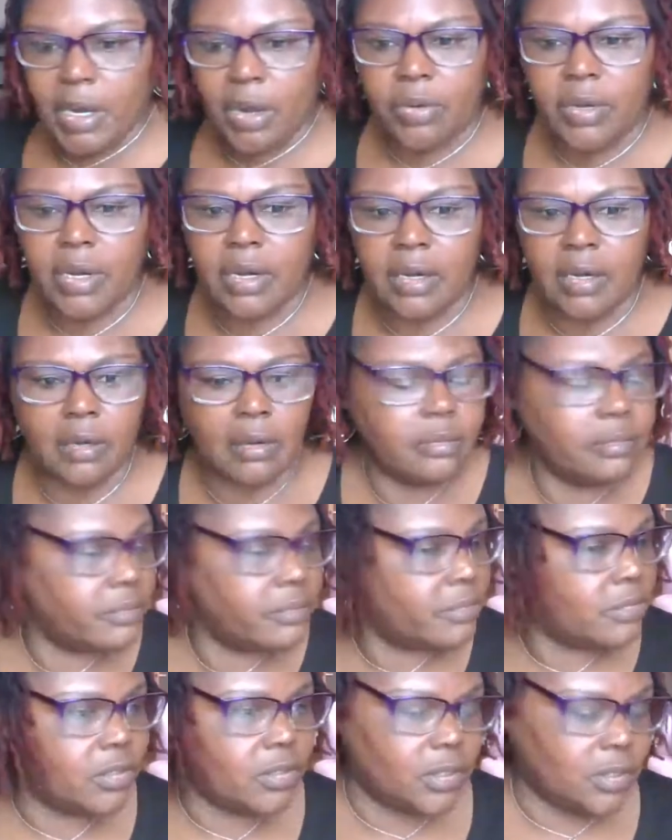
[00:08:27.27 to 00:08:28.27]
on there,
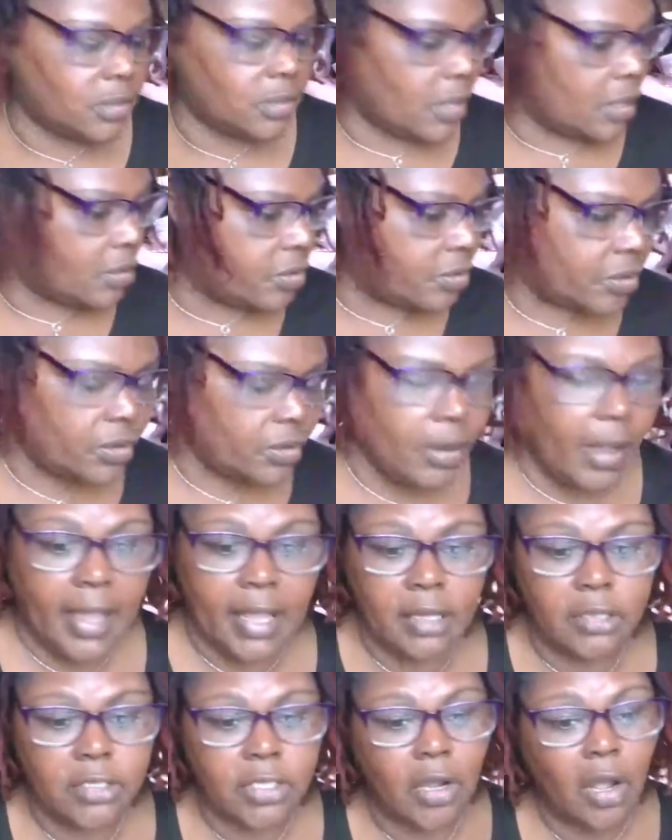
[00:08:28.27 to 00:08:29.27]
girl, I ain't
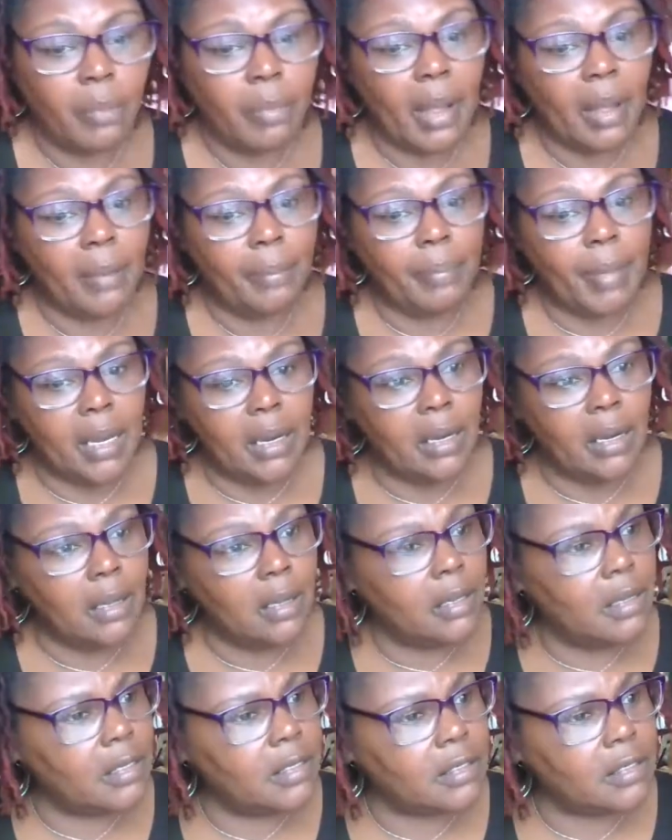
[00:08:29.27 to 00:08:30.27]
going to talk about
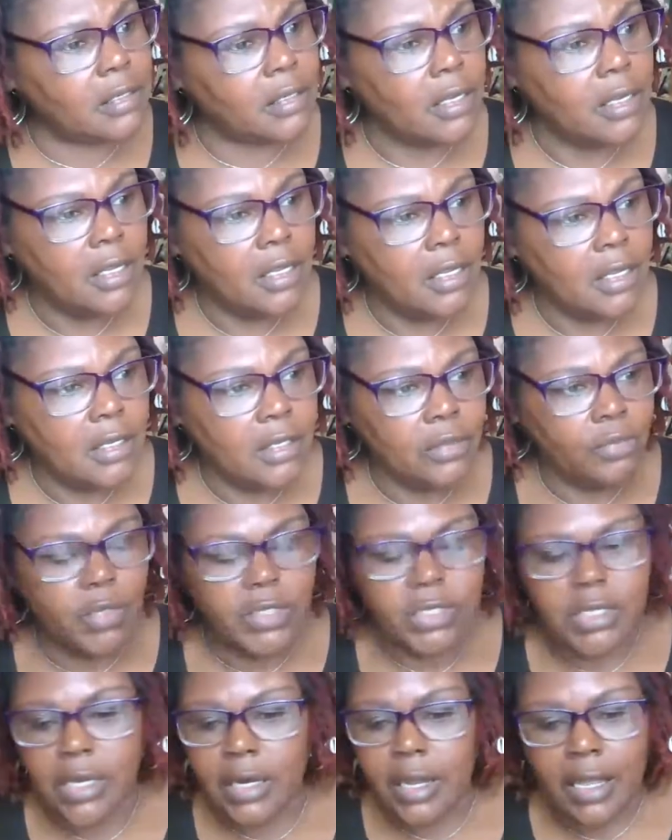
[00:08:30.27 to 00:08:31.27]
Bella and
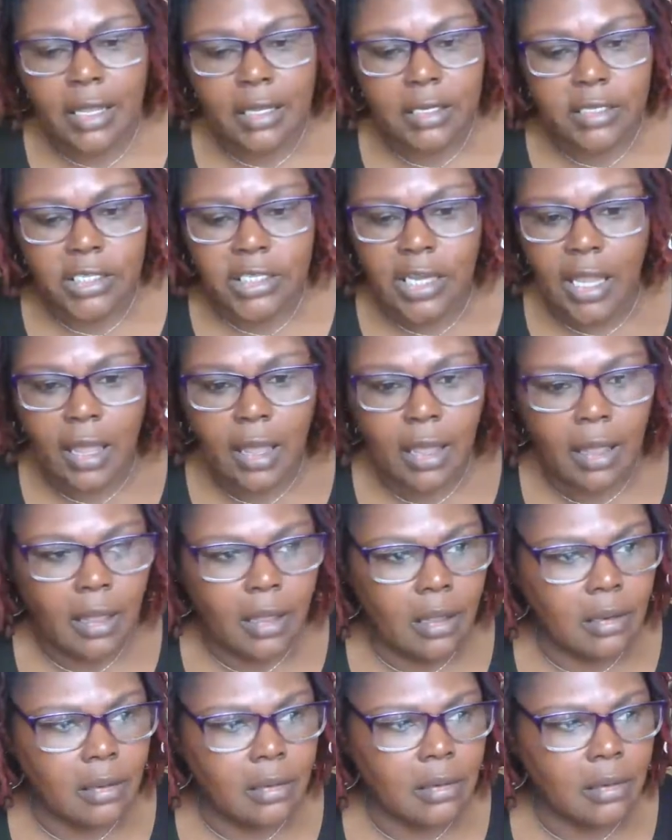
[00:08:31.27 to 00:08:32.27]
what's her name,
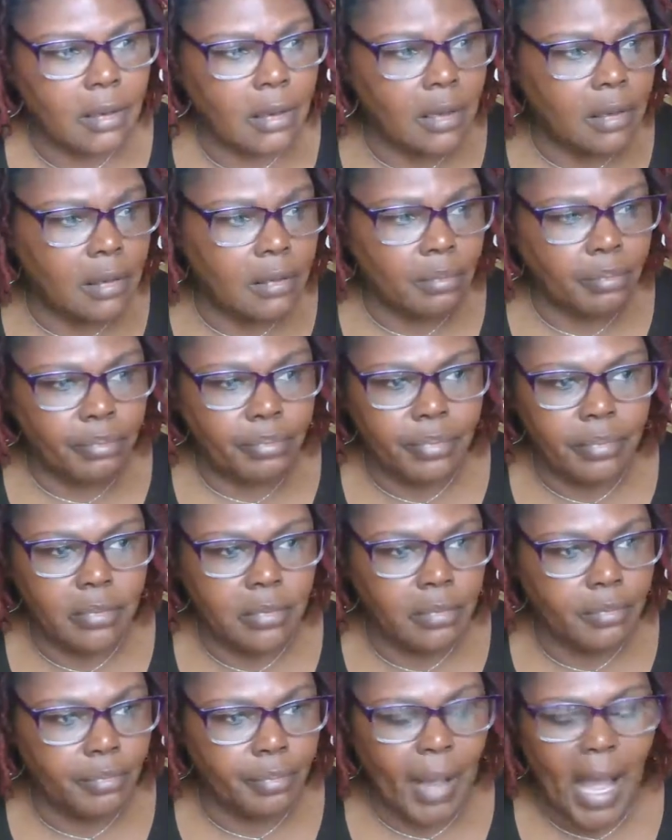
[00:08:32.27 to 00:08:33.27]
Shay and, and
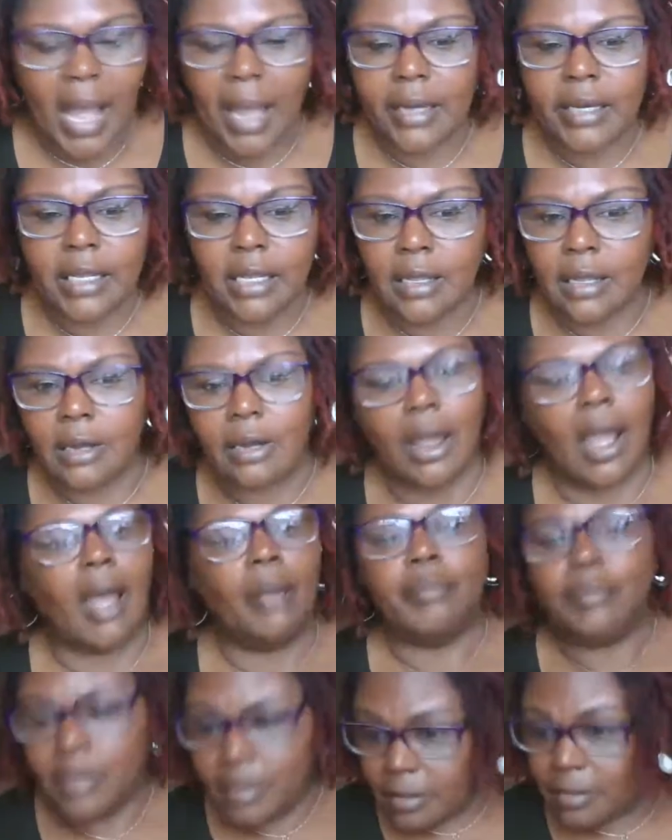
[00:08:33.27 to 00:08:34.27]
Bonnie and I.
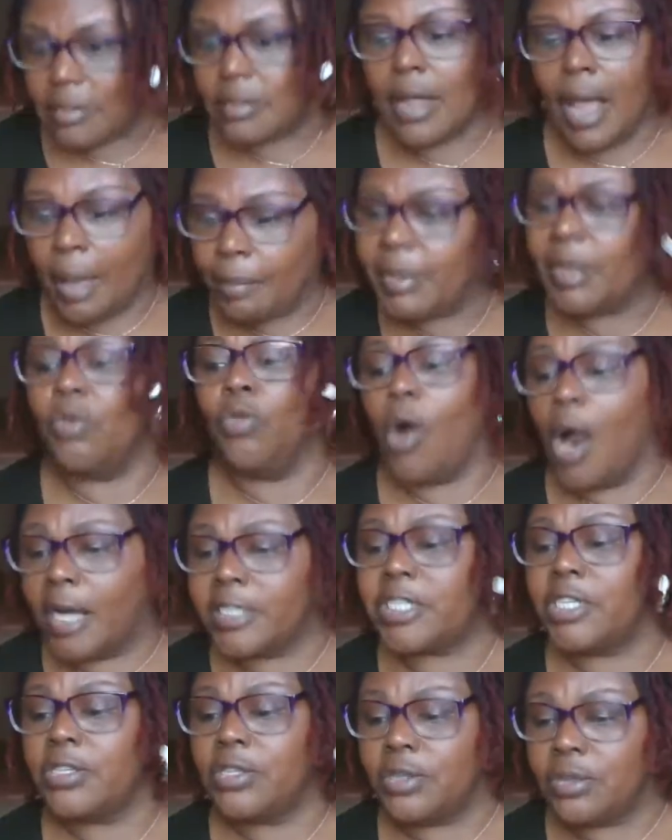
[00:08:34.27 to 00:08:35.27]
I've been
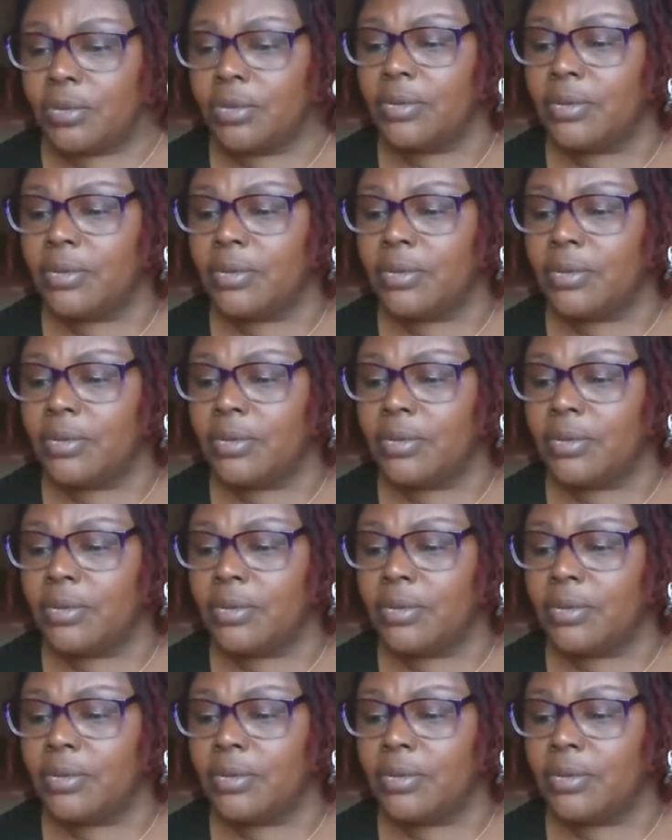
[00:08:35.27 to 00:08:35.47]
watching you.